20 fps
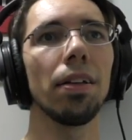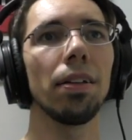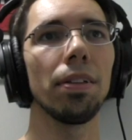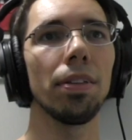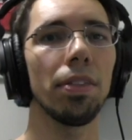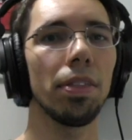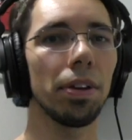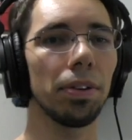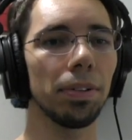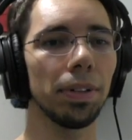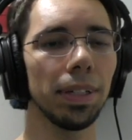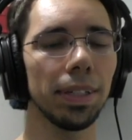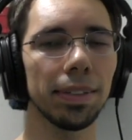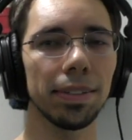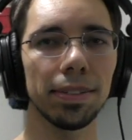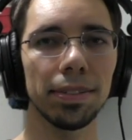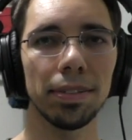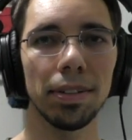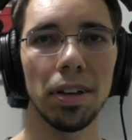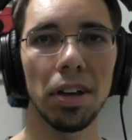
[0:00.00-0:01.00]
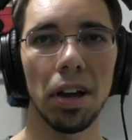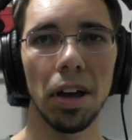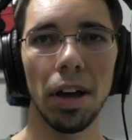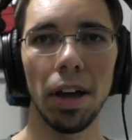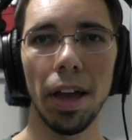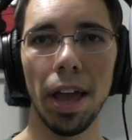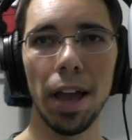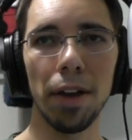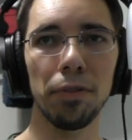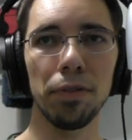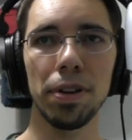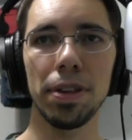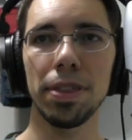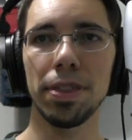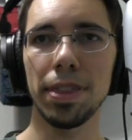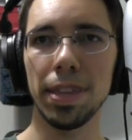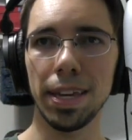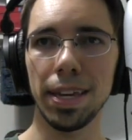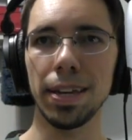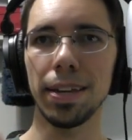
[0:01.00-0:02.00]
There it is.
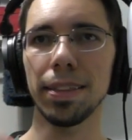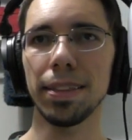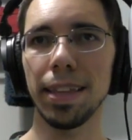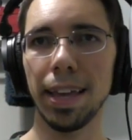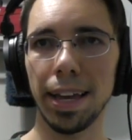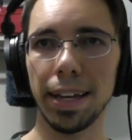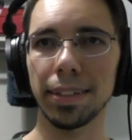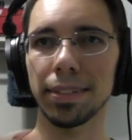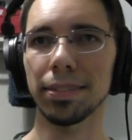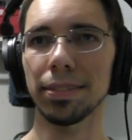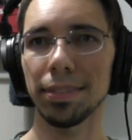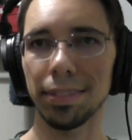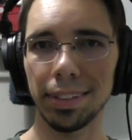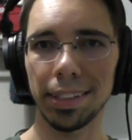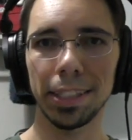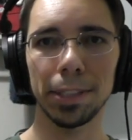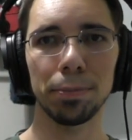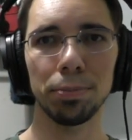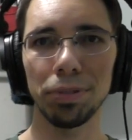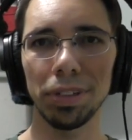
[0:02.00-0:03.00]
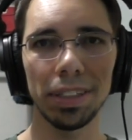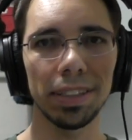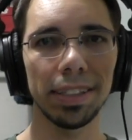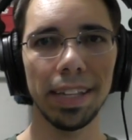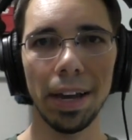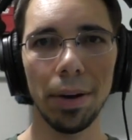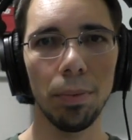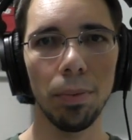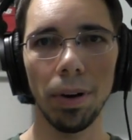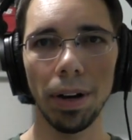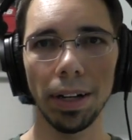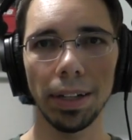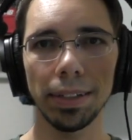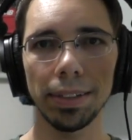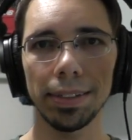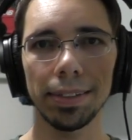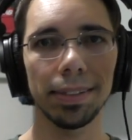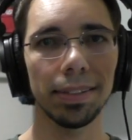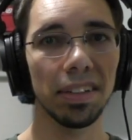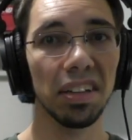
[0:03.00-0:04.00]
Everything that this preset
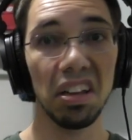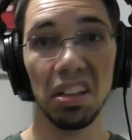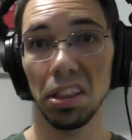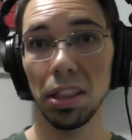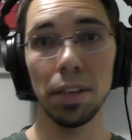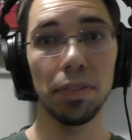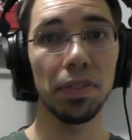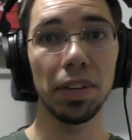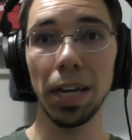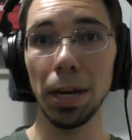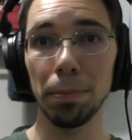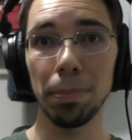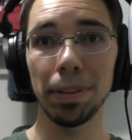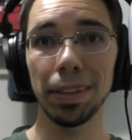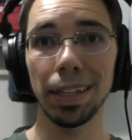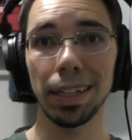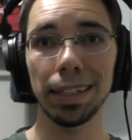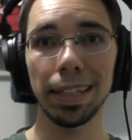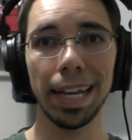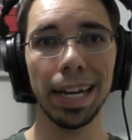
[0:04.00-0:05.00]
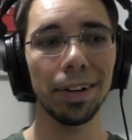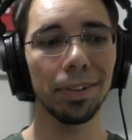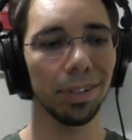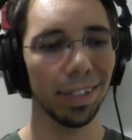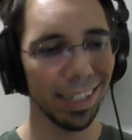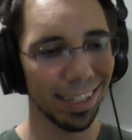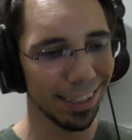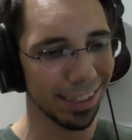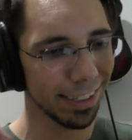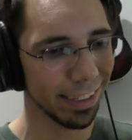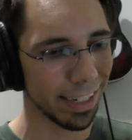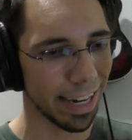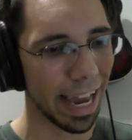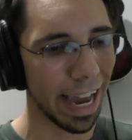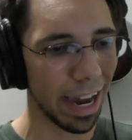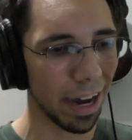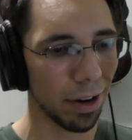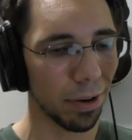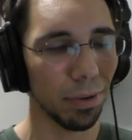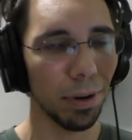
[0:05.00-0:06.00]
was living up in the cloud is
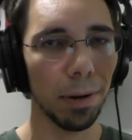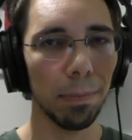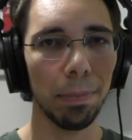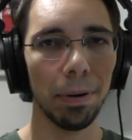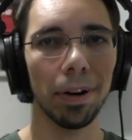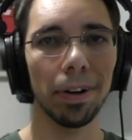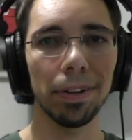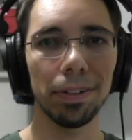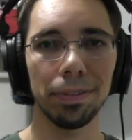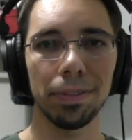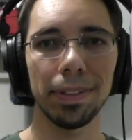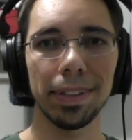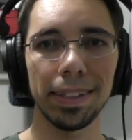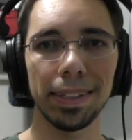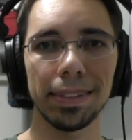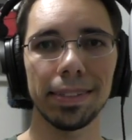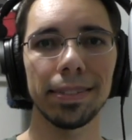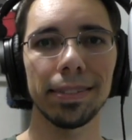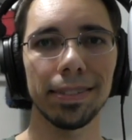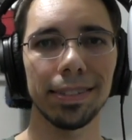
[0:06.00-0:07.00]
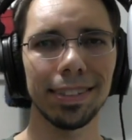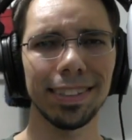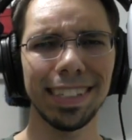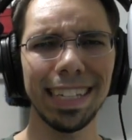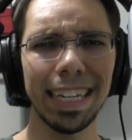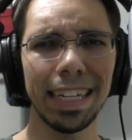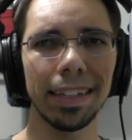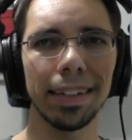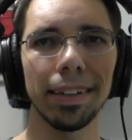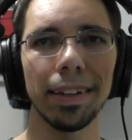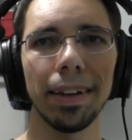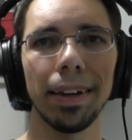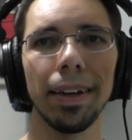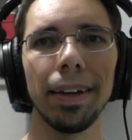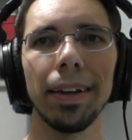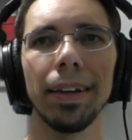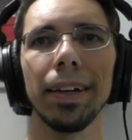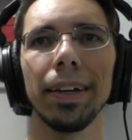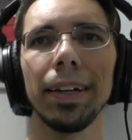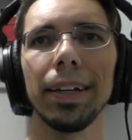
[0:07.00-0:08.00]
now a part of this scene.
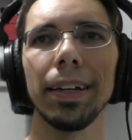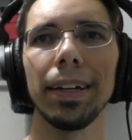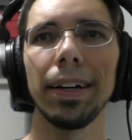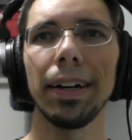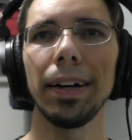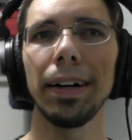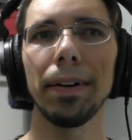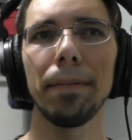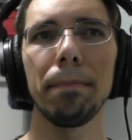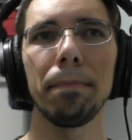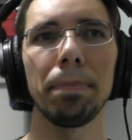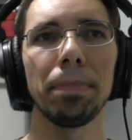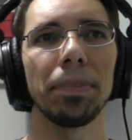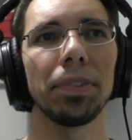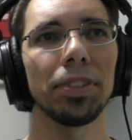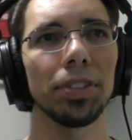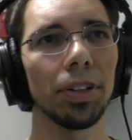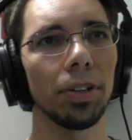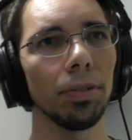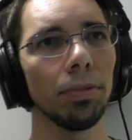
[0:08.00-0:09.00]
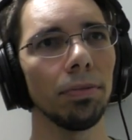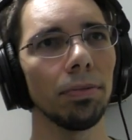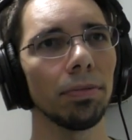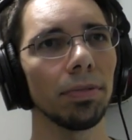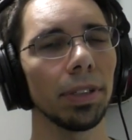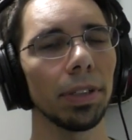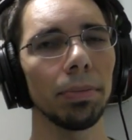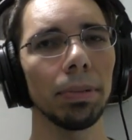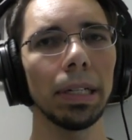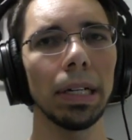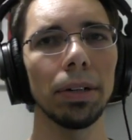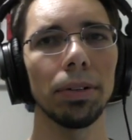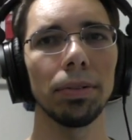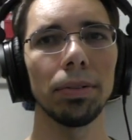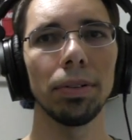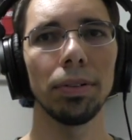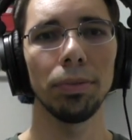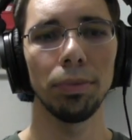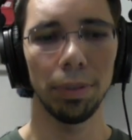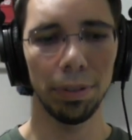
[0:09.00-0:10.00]
So there we go.
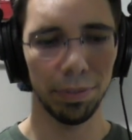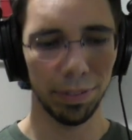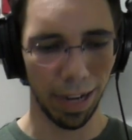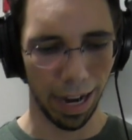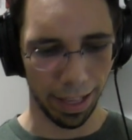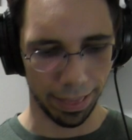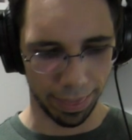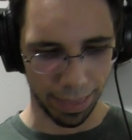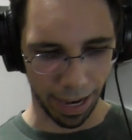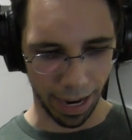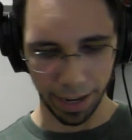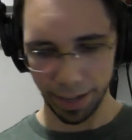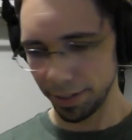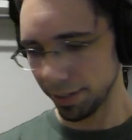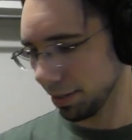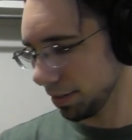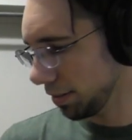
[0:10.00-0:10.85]
We've got that.